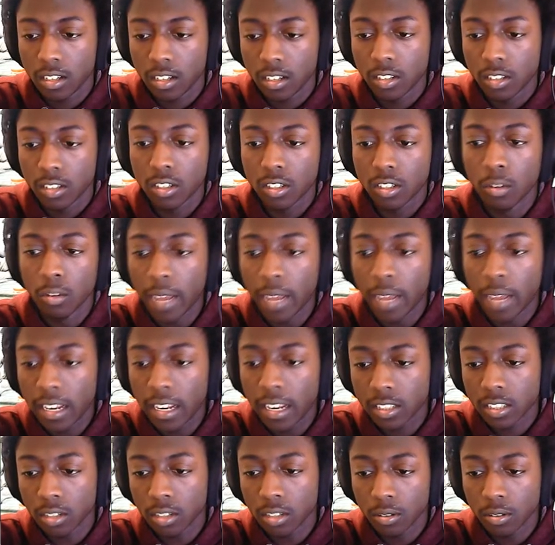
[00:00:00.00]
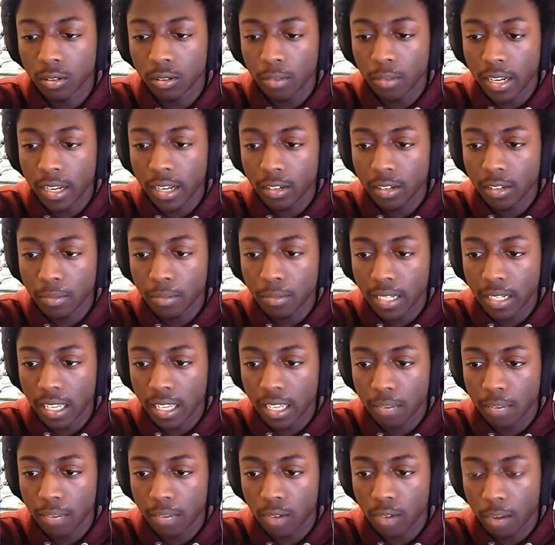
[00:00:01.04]
The way to do mid
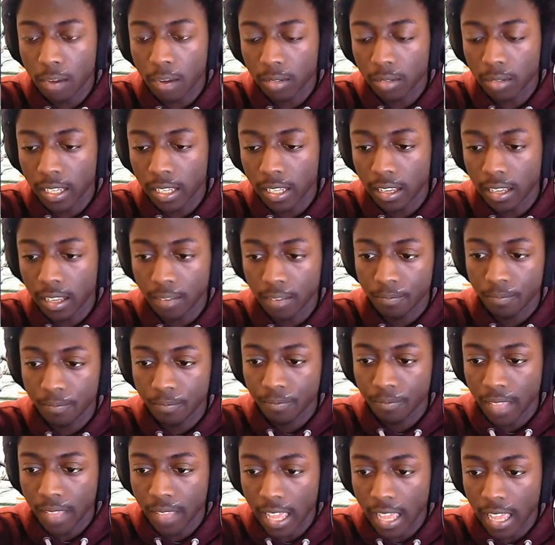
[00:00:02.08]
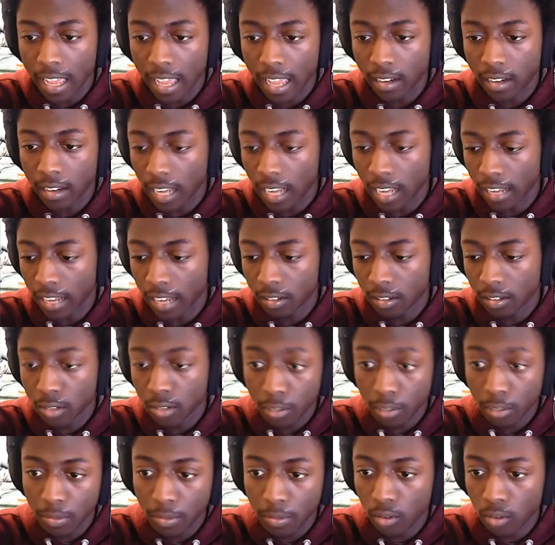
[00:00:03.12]
lane properly, and I
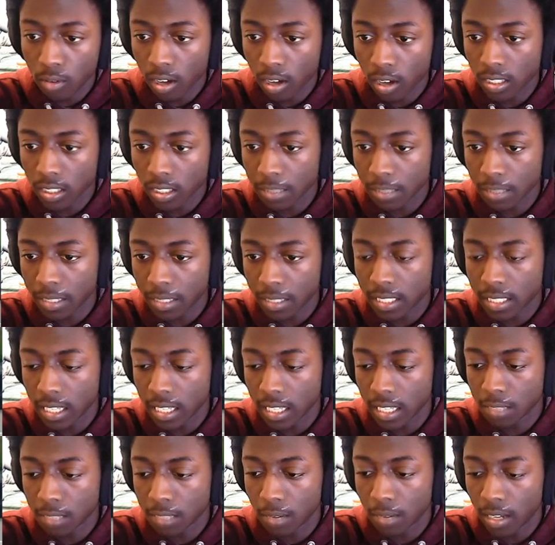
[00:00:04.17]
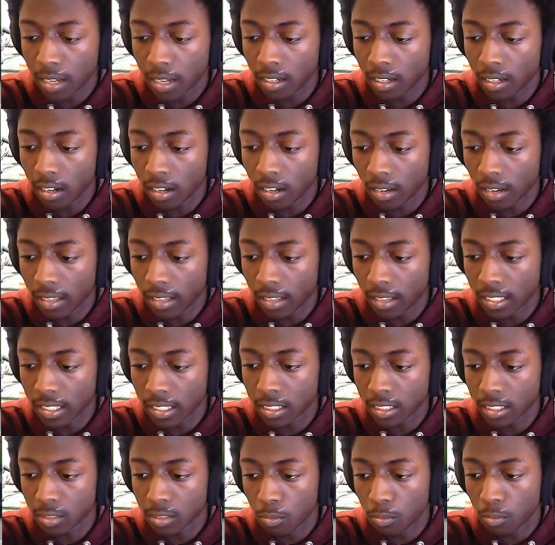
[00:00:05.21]
could be wrong with some of these things, but you know, this
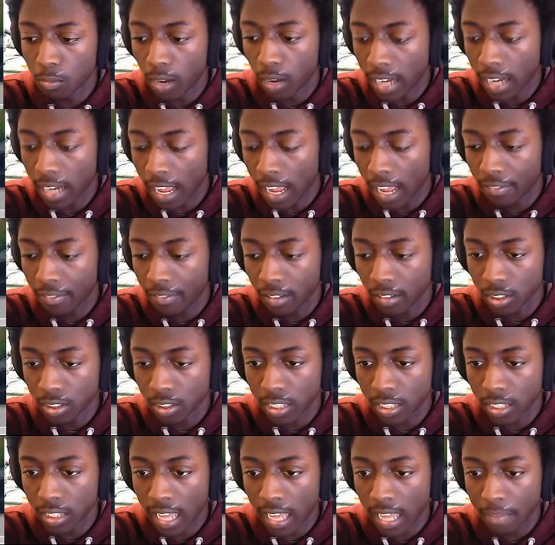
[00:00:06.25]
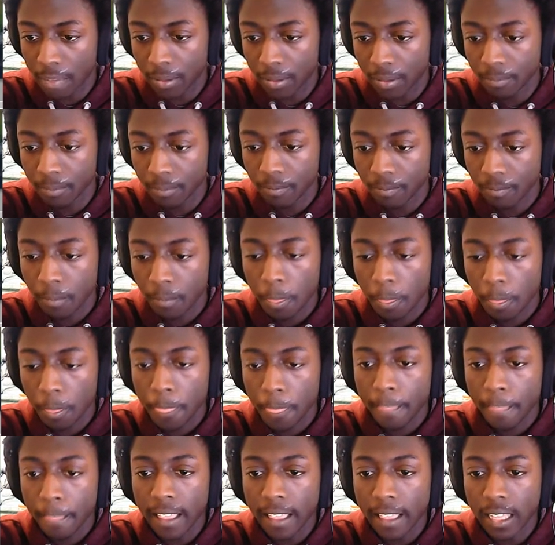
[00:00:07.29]
is what I feel should happen,
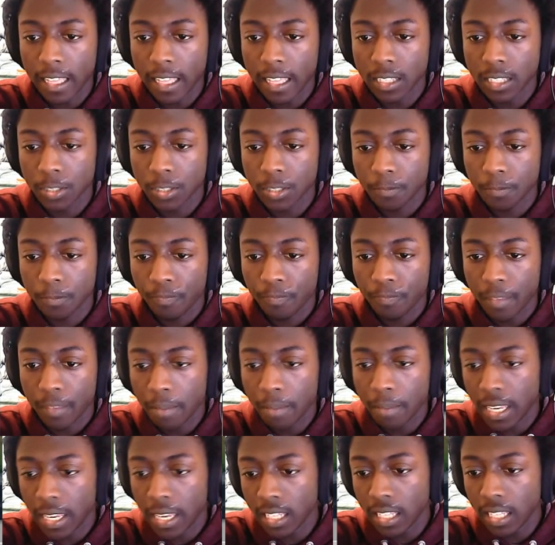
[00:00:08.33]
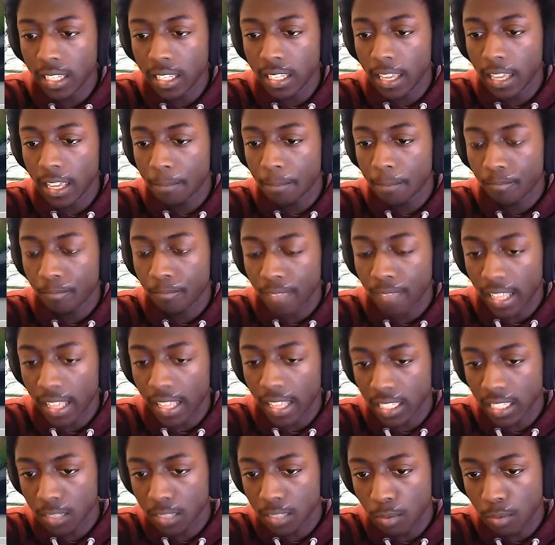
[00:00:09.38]
is immediately at
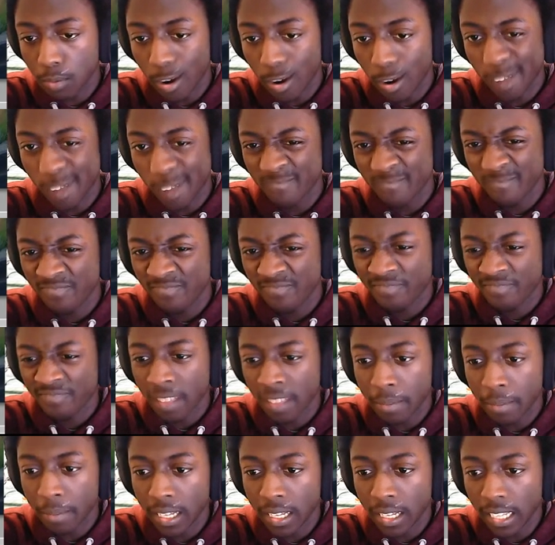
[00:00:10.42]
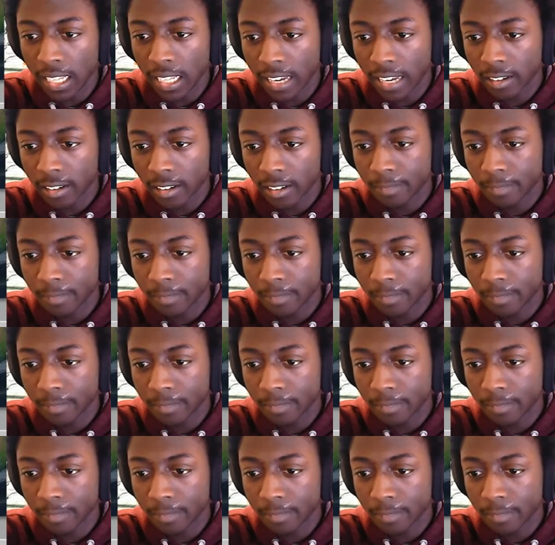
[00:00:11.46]
this point, the mid laner,